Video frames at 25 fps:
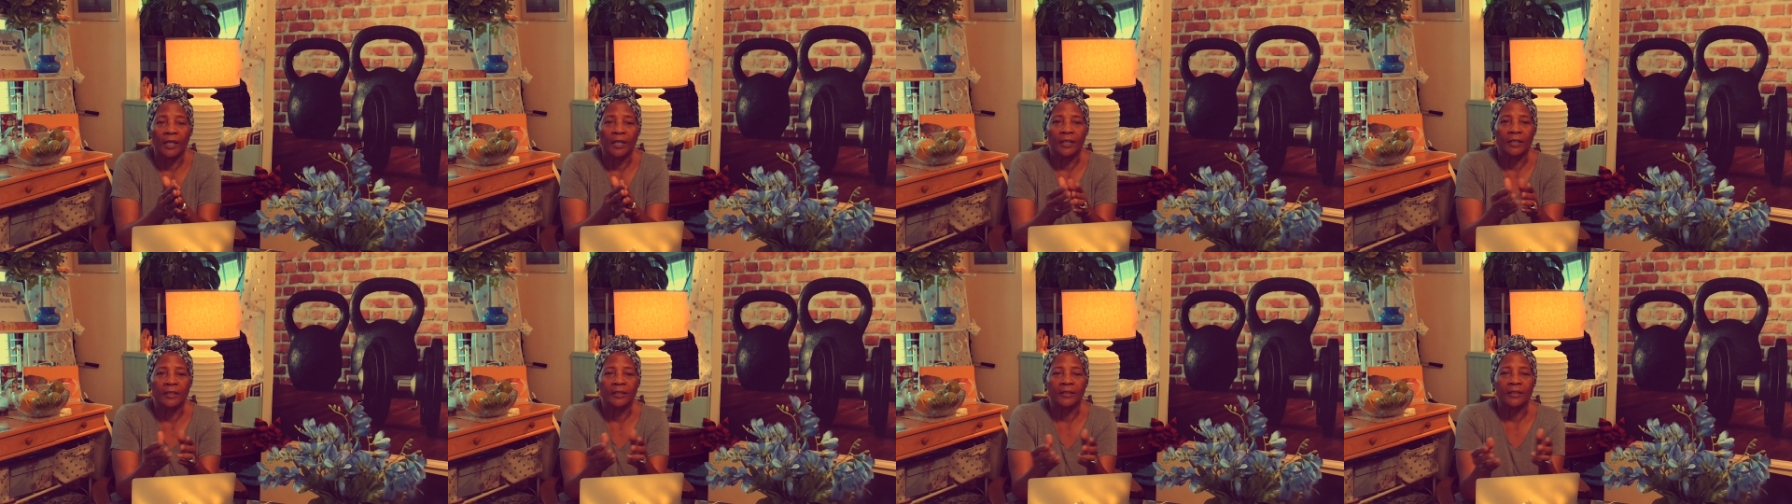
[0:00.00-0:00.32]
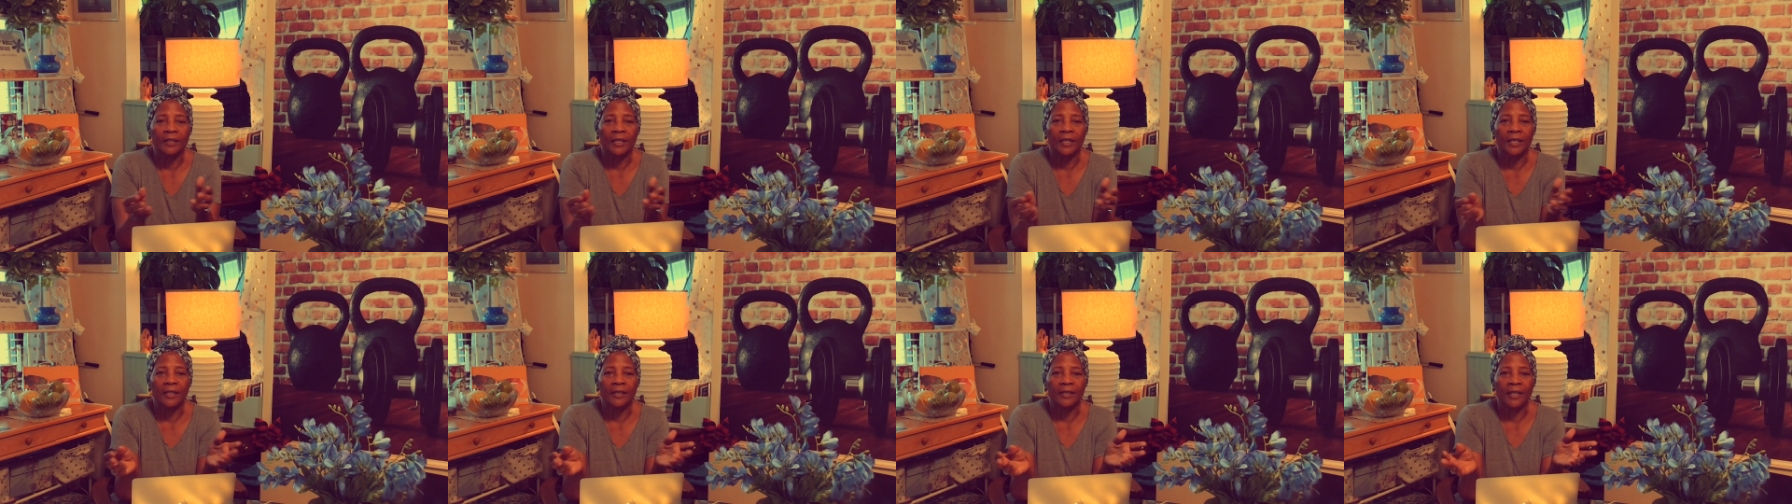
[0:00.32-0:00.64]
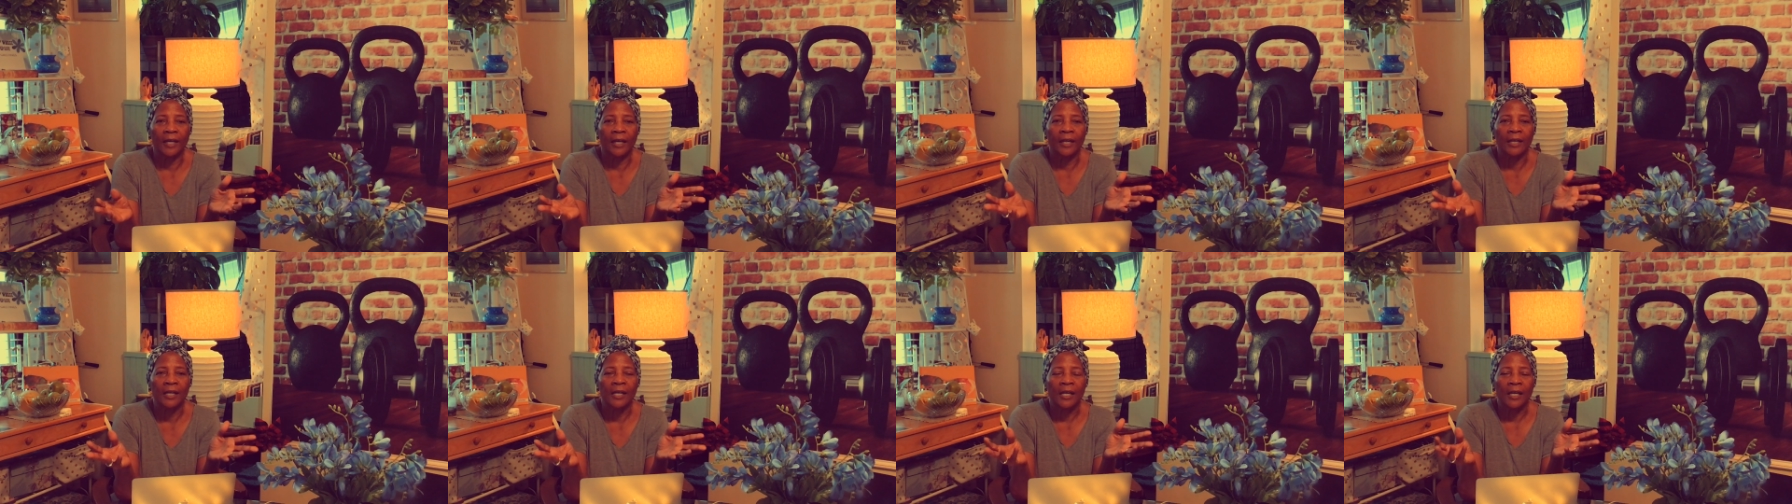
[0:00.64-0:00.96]
it is said
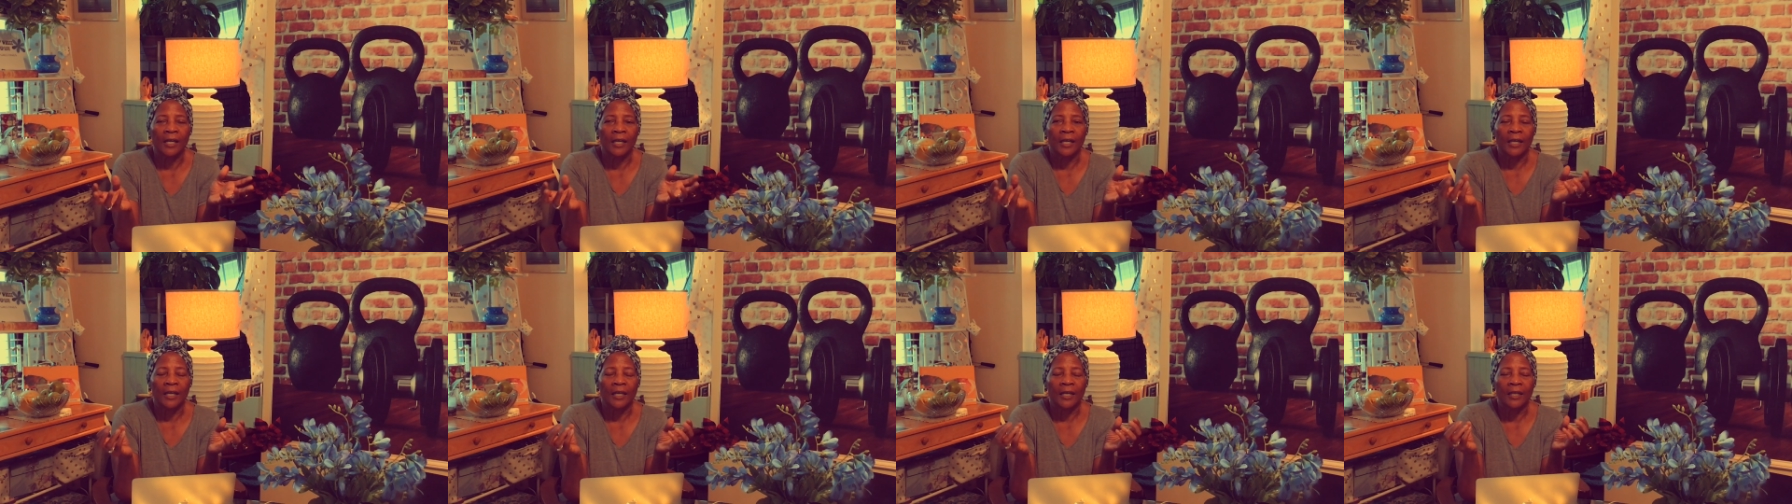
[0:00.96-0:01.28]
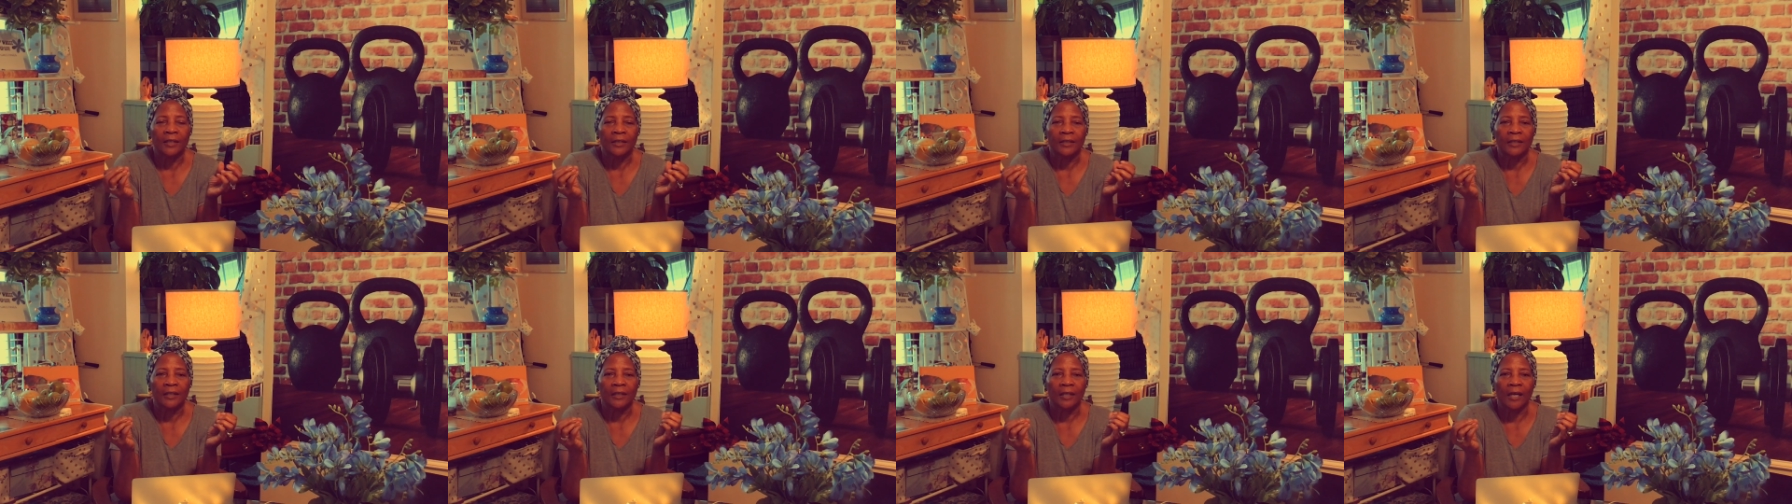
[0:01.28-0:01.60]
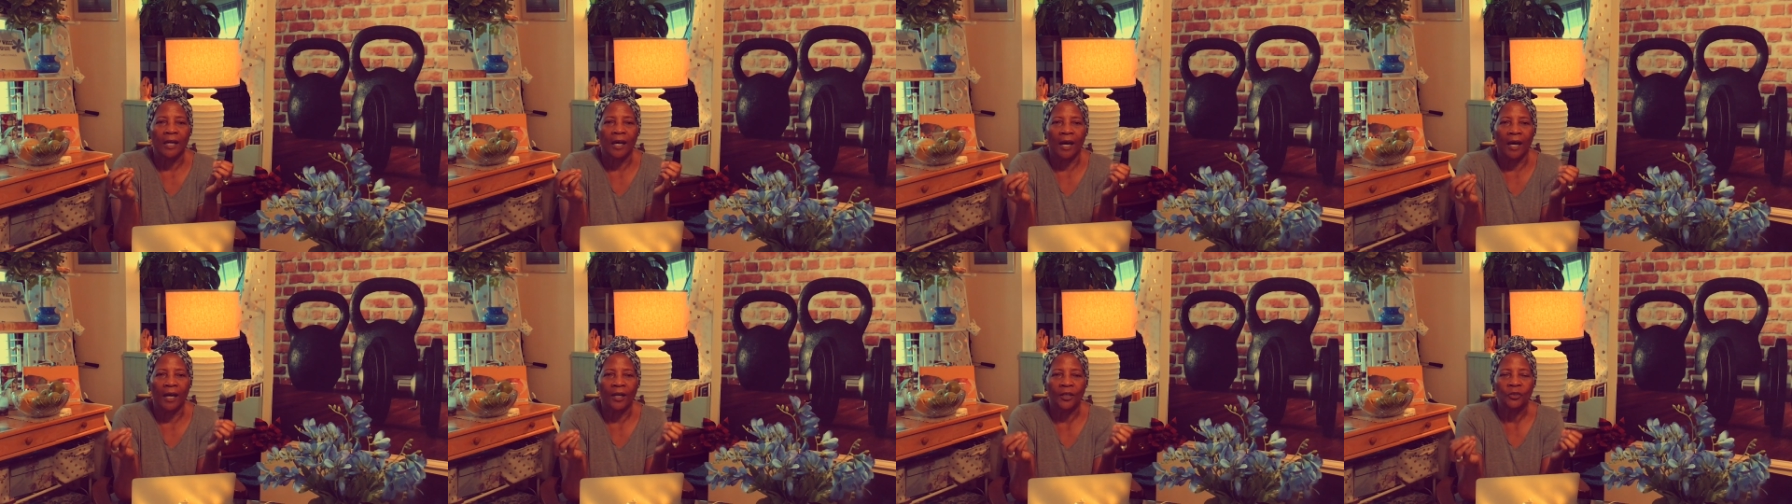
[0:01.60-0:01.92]
that it took
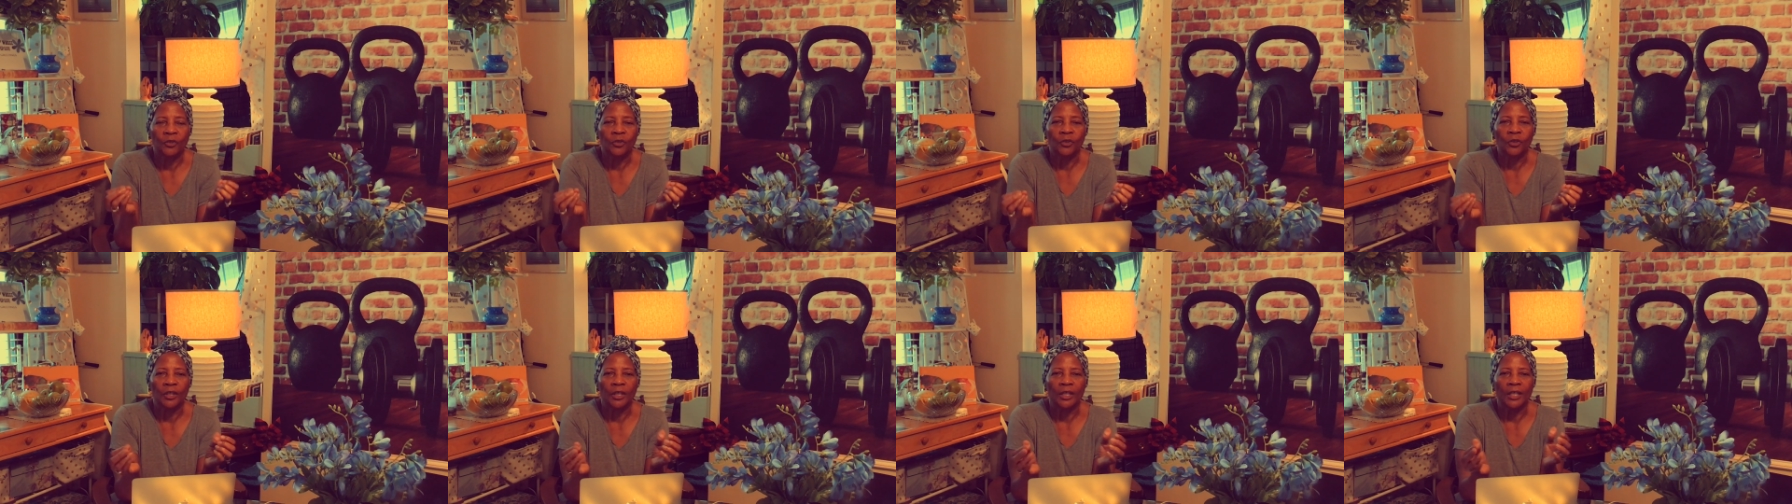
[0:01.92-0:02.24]
a hundred